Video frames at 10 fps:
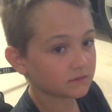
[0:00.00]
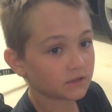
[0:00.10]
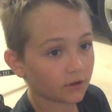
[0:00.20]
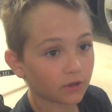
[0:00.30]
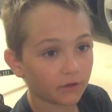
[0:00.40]

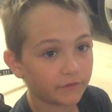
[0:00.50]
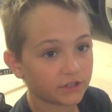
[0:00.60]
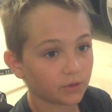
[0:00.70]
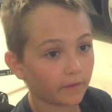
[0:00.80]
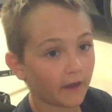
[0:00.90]
Don't go
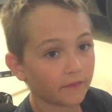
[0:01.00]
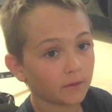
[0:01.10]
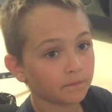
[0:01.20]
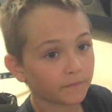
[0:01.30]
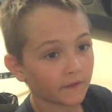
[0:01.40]
fishing without them.
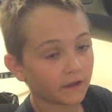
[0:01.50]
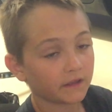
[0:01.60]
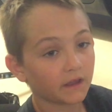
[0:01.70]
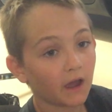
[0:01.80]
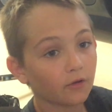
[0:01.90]

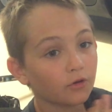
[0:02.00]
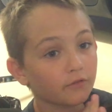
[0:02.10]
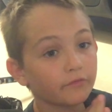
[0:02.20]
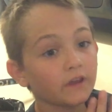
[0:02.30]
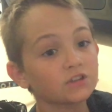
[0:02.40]
You got to hook a
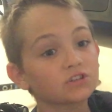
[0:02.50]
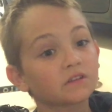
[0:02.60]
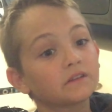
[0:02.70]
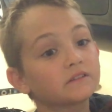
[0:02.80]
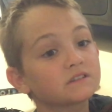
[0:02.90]
fish
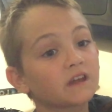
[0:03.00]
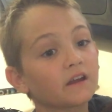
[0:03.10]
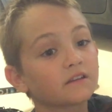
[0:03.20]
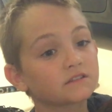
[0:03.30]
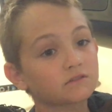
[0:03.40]
and it's down
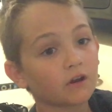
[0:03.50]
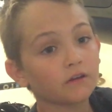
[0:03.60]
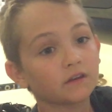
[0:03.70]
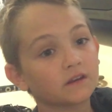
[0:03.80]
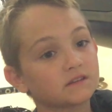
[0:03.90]
its throat,
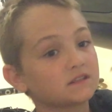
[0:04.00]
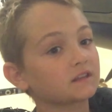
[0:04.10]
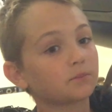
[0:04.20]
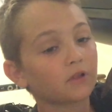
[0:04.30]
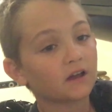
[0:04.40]
and you stick
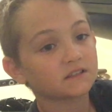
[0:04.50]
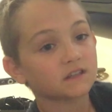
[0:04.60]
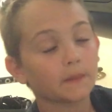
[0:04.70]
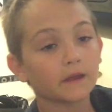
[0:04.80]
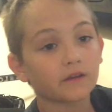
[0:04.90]
the pliers
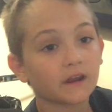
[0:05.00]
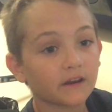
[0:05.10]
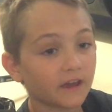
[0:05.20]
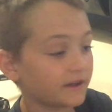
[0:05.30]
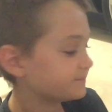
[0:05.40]
down there and get it
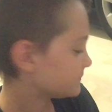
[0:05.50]
out.